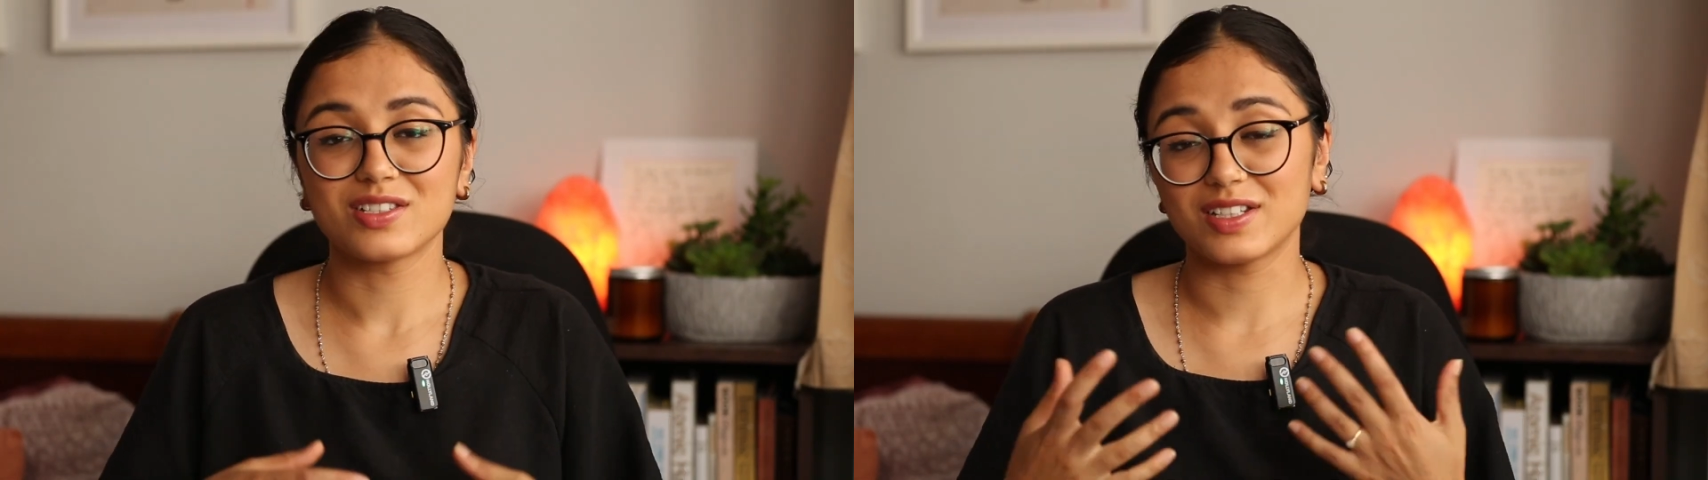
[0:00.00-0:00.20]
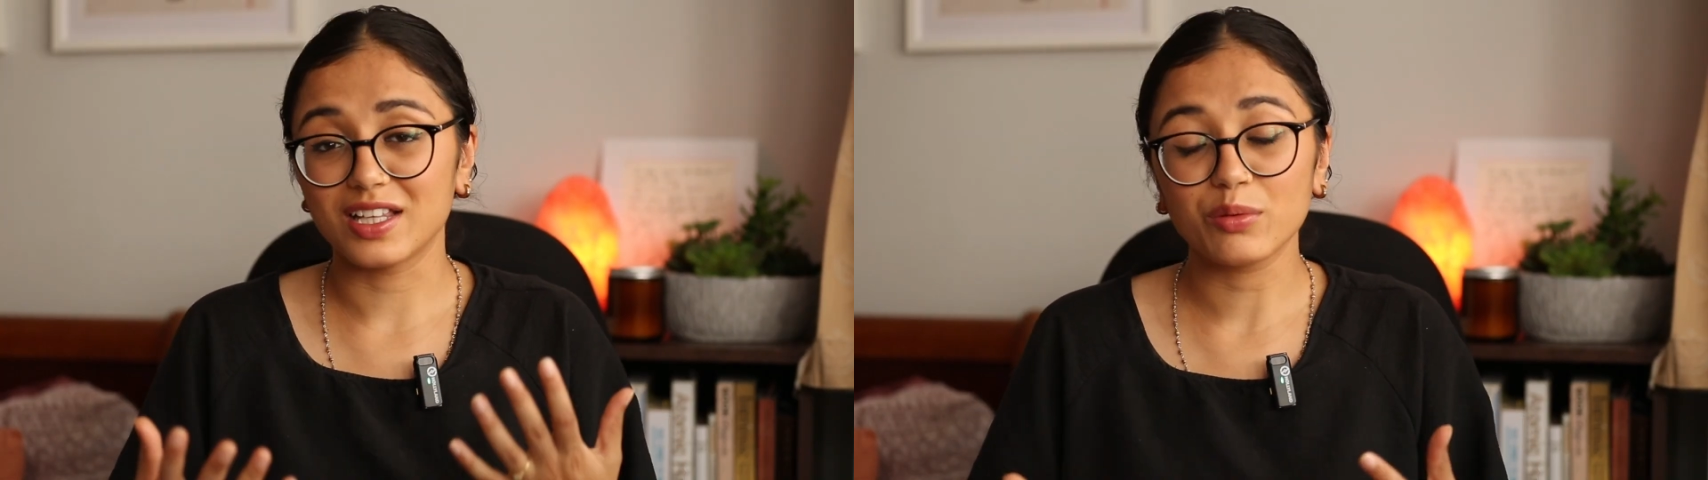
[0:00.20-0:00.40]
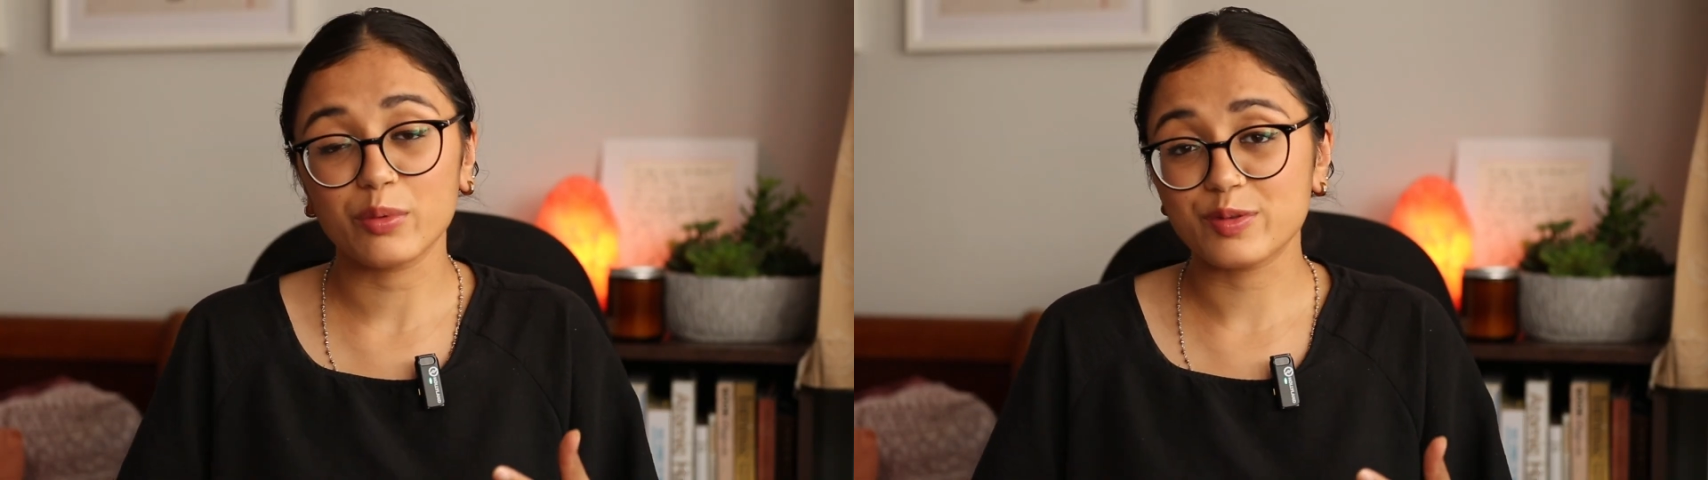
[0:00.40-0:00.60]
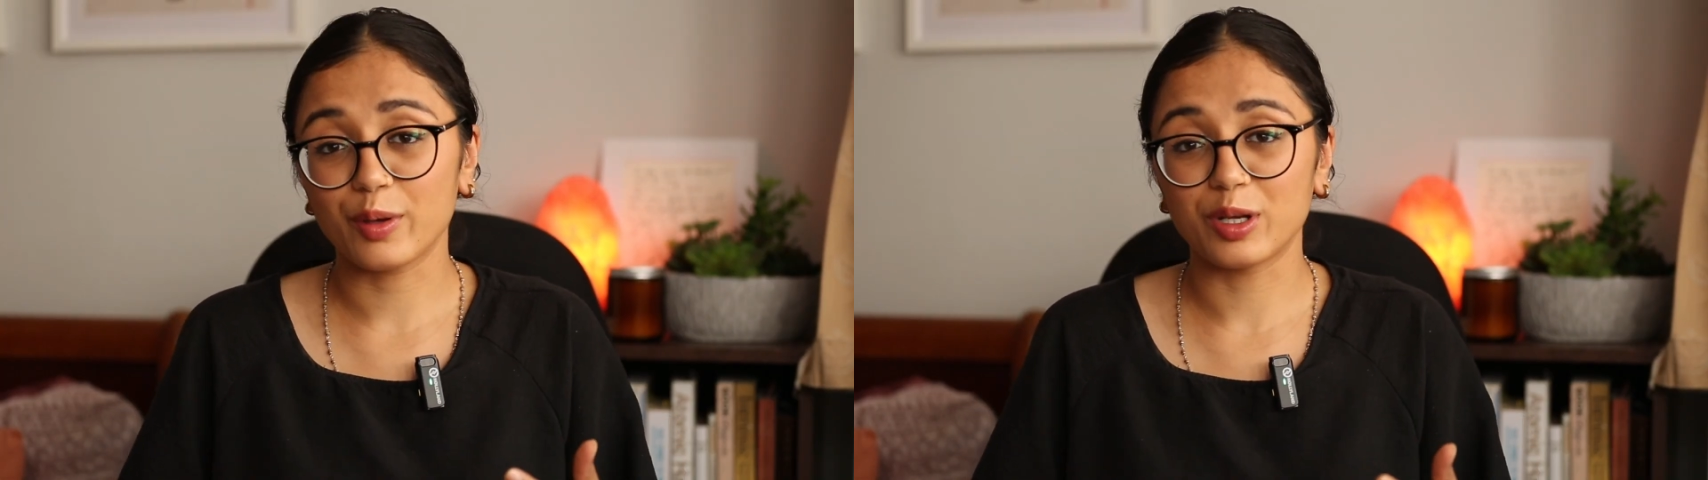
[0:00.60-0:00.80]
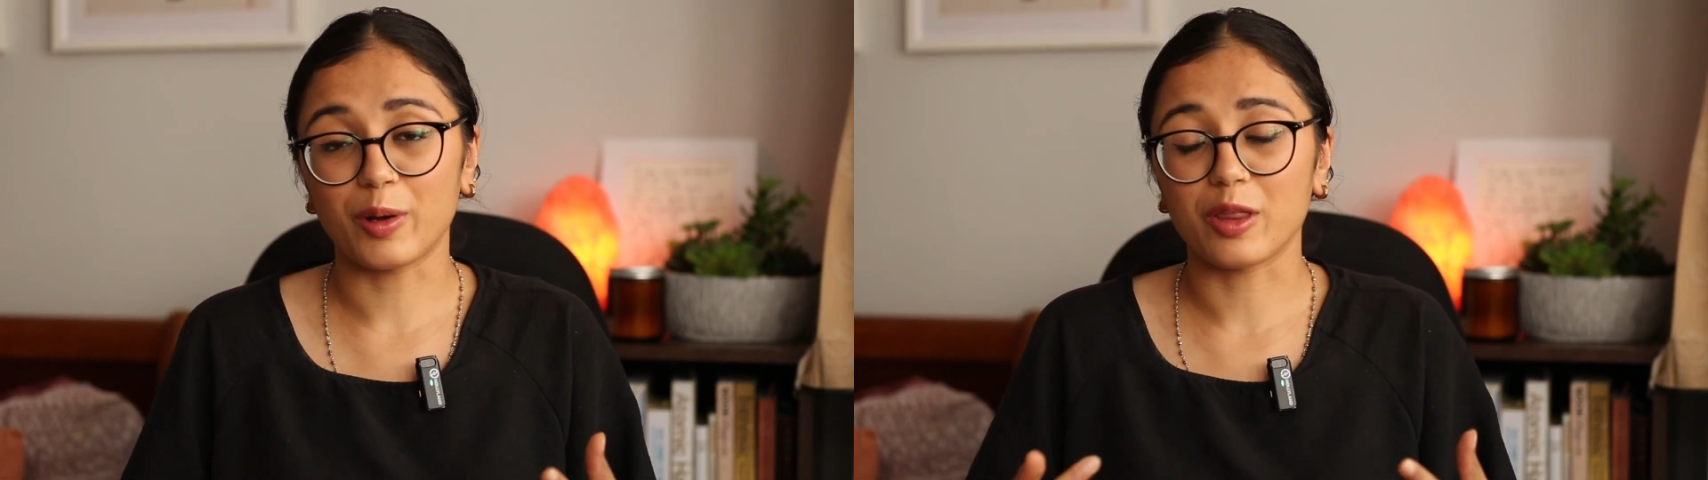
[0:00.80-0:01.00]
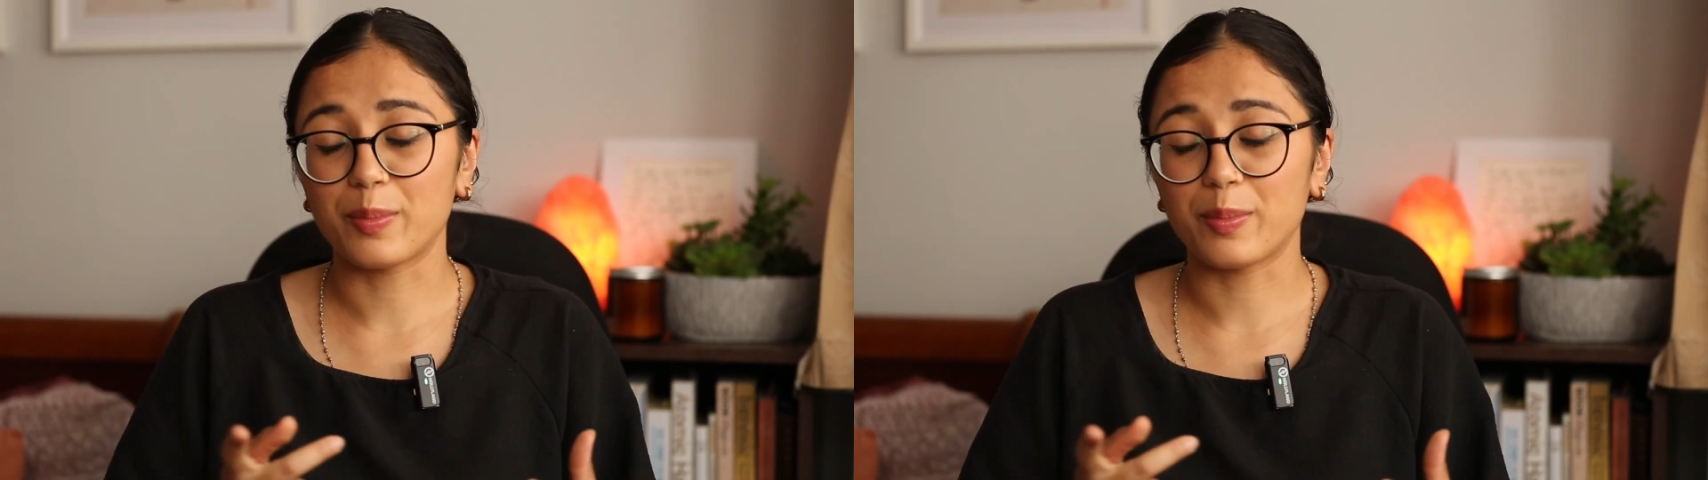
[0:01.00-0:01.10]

So now that we've spoken about the